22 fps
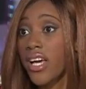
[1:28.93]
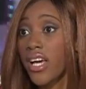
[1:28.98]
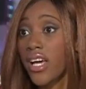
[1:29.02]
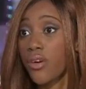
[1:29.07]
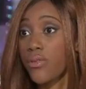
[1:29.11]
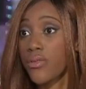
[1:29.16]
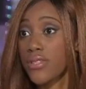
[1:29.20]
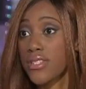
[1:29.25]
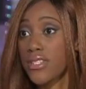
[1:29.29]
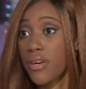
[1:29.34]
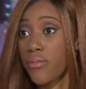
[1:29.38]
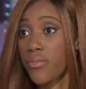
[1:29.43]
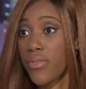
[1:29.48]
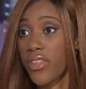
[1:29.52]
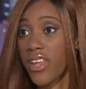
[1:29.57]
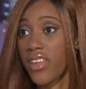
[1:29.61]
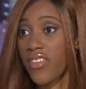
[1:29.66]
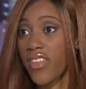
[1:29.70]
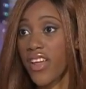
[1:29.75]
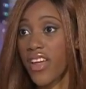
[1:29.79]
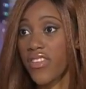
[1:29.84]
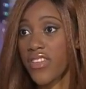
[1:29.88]
It was
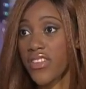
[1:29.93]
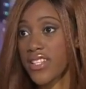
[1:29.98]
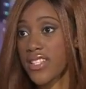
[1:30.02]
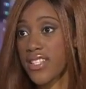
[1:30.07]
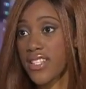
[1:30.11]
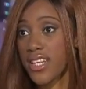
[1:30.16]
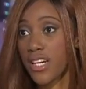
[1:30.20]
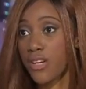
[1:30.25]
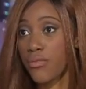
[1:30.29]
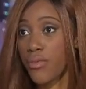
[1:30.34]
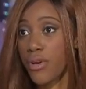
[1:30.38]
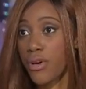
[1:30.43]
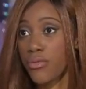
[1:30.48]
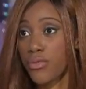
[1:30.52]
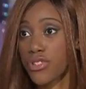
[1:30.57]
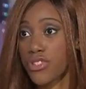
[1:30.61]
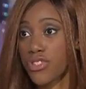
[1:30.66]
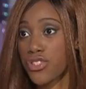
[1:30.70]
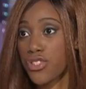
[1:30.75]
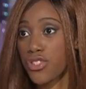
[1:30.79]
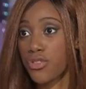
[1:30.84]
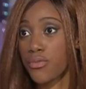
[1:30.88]
something that the stigma
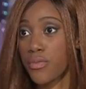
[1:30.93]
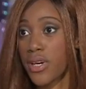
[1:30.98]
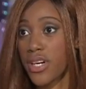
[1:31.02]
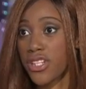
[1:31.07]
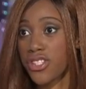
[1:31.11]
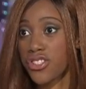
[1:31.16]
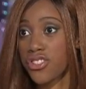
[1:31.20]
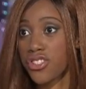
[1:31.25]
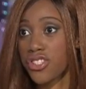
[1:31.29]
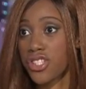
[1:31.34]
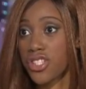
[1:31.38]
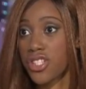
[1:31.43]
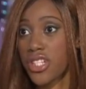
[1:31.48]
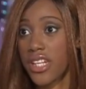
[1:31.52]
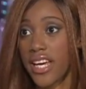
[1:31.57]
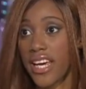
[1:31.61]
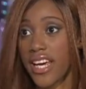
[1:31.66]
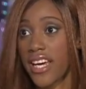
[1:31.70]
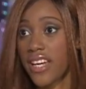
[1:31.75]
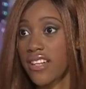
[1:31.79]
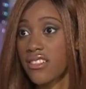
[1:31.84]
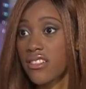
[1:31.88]
was too much to
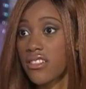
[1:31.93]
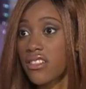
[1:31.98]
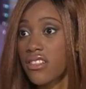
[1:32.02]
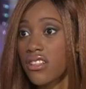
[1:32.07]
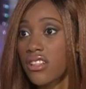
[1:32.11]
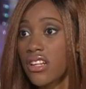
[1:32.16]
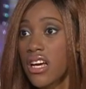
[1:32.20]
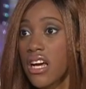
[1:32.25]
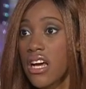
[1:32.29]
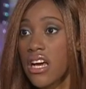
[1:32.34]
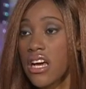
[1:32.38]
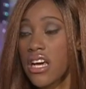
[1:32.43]
handle.